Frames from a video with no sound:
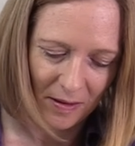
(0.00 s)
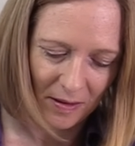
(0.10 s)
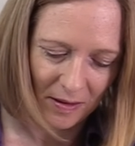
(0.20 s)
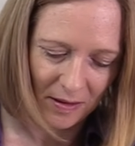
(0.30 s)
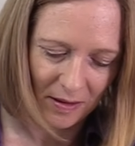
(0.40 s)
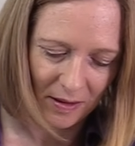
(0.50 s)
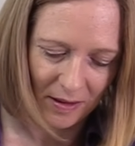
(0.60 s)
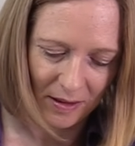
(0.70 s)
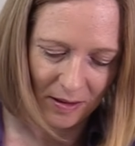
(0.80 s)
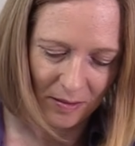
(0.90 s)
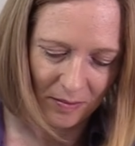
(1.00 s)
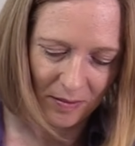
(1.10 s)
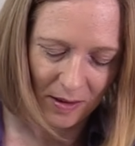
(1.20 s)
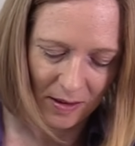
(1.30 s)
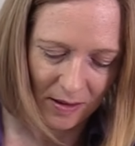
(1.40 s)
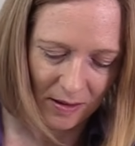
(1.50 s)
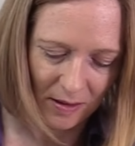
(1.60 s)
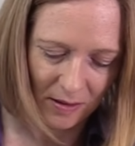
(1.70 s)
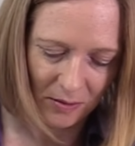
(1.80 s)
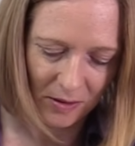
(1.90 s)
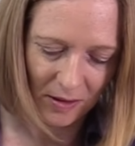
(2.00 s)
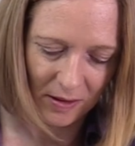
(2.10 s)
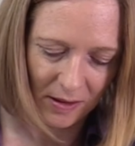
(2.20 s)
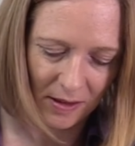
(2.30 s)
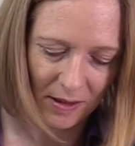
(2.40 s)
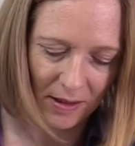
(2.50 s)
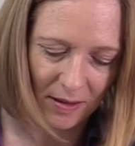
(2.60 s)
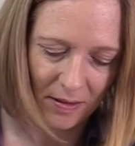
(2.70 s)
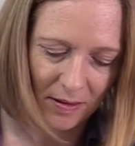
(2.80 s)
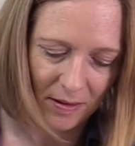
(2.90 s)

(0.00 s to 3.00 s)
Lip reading: until I am using this again.